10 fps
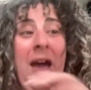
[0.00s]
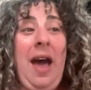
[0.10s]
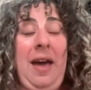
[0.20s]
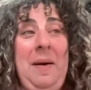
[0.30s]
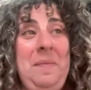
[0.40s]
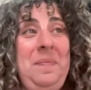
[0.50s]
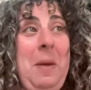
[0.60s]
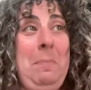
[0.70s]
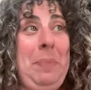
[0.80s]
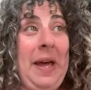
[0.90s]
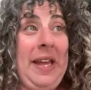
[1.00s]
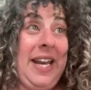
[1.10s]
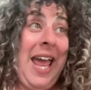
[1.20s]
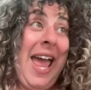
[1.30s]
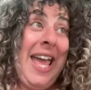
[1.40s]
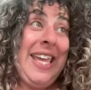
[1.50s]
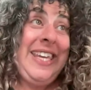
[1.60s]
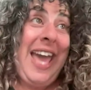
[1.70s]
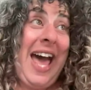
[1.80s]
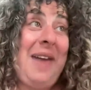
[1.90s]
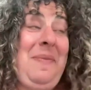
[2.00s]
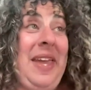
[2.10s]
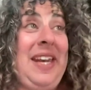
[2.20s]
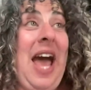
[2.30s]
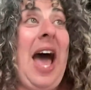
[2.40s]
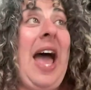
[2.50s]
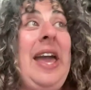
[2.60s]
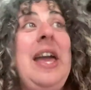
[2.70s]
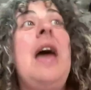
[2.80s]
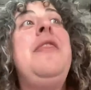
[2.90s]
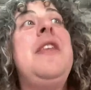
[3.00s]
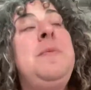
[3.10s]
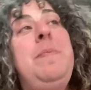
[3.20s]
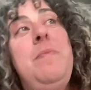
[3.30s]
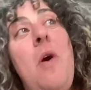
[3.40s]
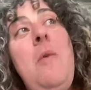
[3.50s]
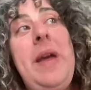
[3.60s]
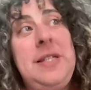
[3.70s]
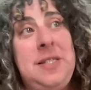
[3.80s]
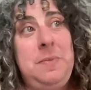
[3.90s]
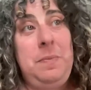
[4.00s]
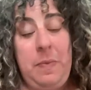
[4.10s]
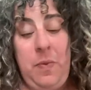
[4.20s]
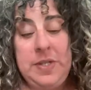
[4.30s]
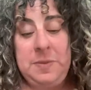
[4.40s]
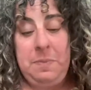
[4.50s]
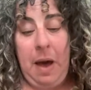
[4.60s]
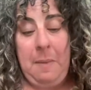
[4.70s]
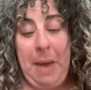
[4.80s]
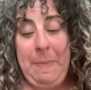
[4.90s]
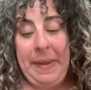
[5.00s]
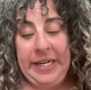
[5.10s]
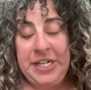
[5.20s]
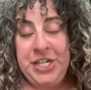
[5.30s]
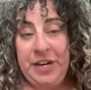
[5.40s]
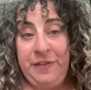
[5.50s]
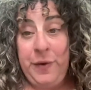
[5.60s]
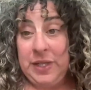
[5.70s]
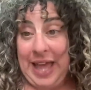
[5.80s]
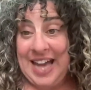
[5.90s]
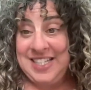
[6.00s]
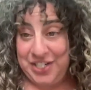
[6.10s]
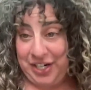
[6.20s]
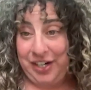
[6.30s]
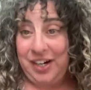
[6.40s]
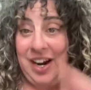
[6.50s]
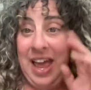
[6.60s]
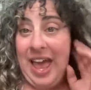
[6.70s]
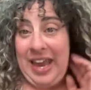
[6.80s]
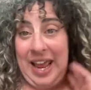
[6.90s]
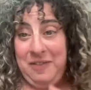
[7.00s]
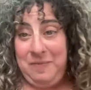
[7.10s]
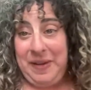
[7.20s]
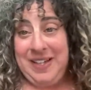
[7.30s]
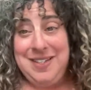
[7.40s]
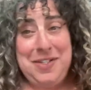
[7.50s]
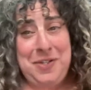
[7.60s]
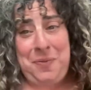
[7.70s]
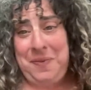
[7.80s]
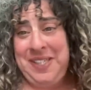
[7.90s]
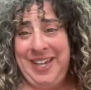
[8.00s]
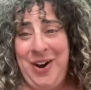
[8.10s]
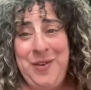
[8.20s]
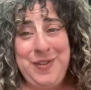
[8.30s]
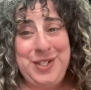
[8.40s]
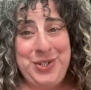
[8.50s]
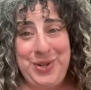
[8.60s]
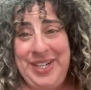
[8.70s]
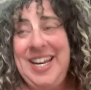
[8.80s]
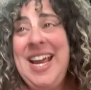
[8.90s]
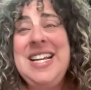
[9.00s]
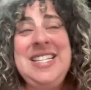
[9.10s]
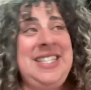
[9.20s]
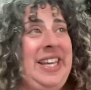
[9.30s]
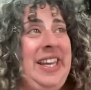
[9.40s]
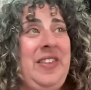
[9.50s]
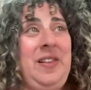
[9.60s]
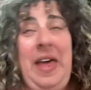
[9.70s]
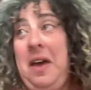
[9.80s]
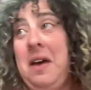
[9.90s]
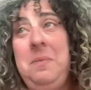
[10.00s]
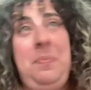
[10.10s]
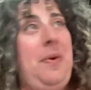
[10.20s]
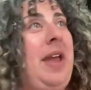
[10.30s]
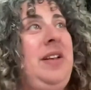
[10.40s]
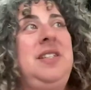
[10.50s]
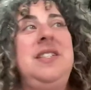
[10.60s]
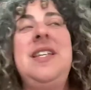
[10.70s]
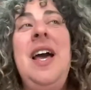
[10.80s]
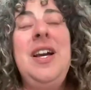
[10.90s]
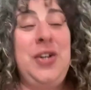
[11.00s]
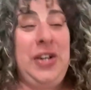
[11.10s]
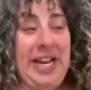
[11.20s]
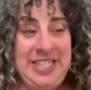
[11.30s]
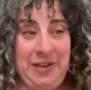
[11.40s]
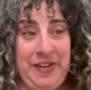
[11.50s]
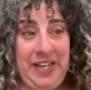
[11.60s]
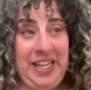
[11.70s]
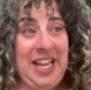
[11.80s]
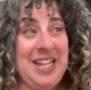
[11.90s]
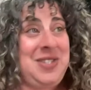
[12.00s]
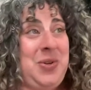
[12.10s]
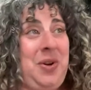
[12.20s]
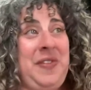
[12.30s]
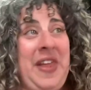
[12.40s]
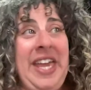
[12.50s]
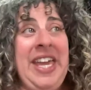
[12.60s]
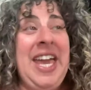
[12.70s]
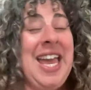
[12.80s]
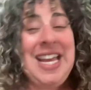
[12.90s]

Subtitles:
But yeah, this romance was my big initiative for last year, and I have been just really overjoyed seeing the like unbridled creativity and sort of like